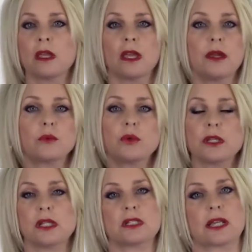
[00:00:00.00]
It
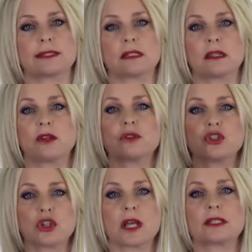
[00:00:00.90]
really doesn't. They're
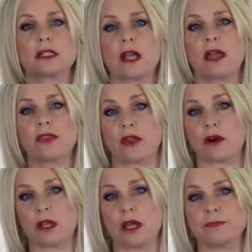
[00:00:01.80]
just not
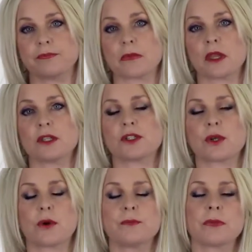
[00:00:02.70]
there yet.
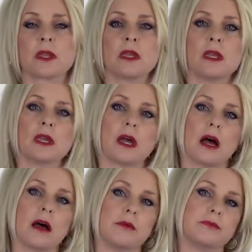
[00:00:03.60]
So
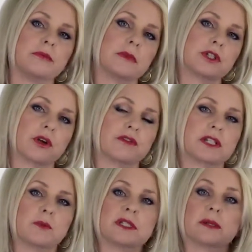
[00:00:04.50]
if
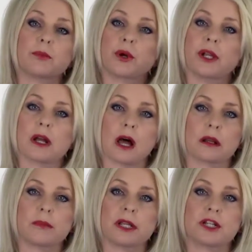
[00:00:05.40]
someone's in
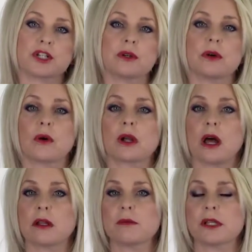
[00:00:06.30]
pre-contemplation or
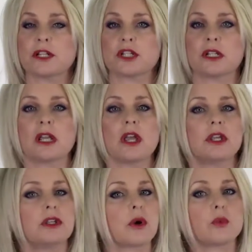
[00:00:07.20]
contemplation,
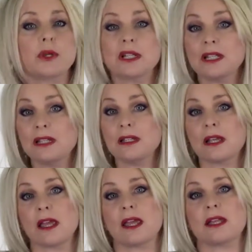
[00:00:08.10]
really
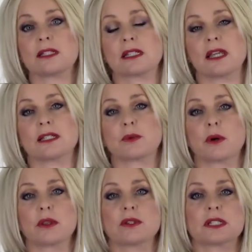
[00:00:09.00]
it's
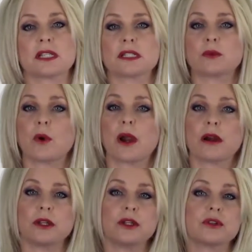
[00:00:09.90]
one of those things
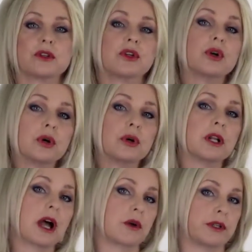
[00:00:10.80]
where you're
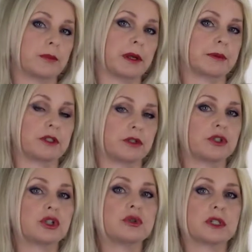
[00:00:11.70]
not going to be able to do
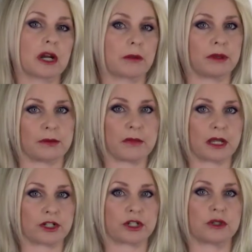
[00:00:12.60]
too terribly
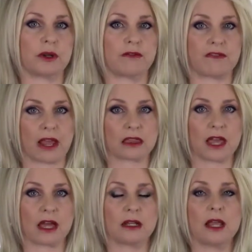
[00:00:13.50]
much to affect
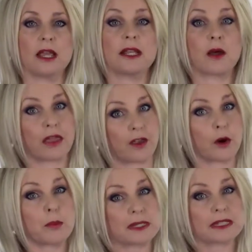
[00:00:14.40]
that. Now a
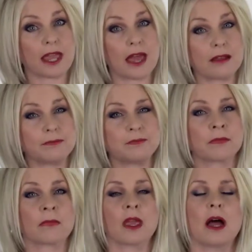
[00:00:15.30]
therapist can,
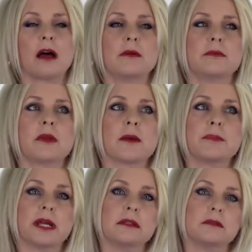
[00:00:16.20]

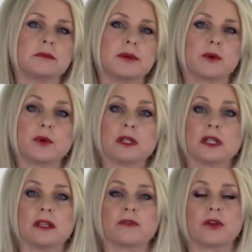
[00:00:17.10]
but
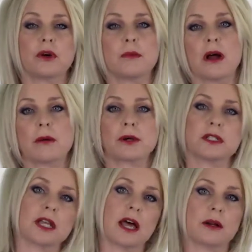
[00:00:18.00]
really if you're a mom or
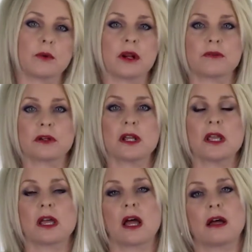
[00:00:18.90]
a dad or whatever,
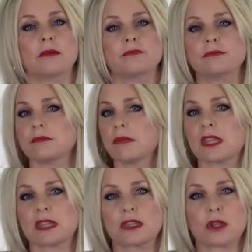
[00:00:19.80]

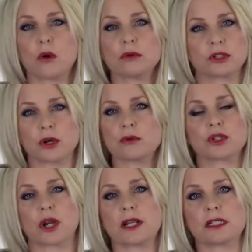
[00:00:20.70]
don't
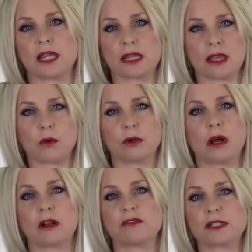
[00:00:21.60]
try to take that one
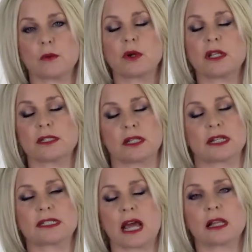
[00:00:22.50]
on. If someone isn't
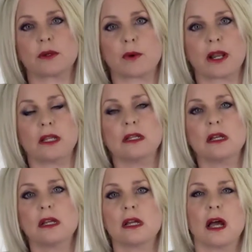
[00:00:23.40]
exactly ready,
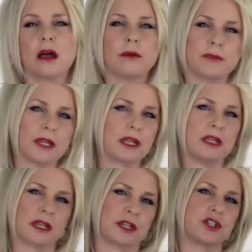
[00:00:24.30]

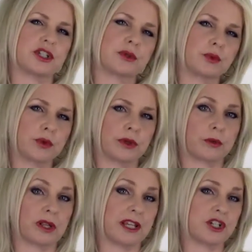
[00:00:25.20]
it could just ruin the
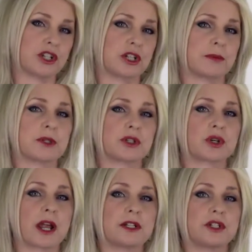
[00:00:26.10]
relationship to
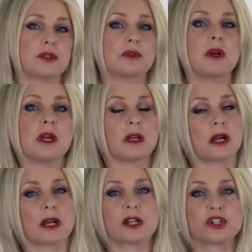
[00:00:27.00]
try to
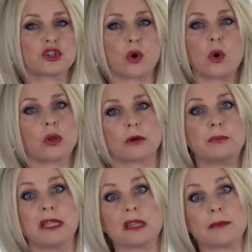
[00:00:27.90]
cajole or
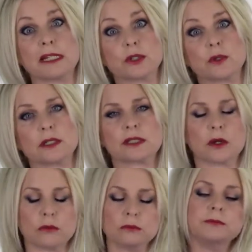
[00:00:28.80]
beat them into it. So